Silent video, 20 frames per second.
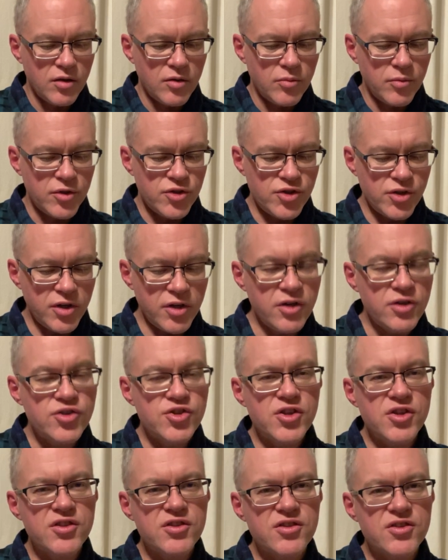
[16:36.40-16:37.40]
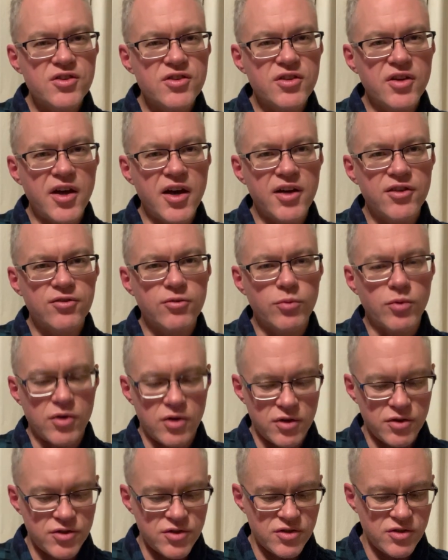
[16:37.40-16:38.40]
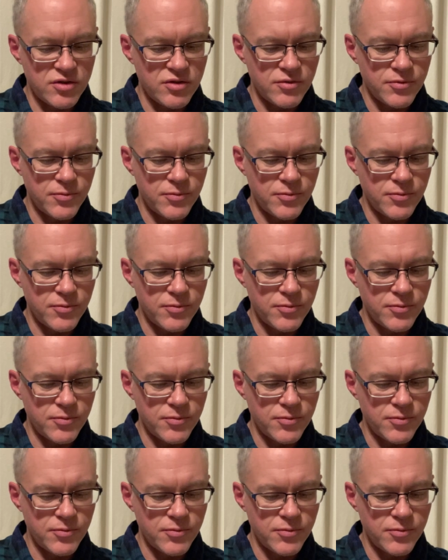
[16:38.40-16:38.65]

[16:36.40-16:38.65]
Did you hear Jesus' last words?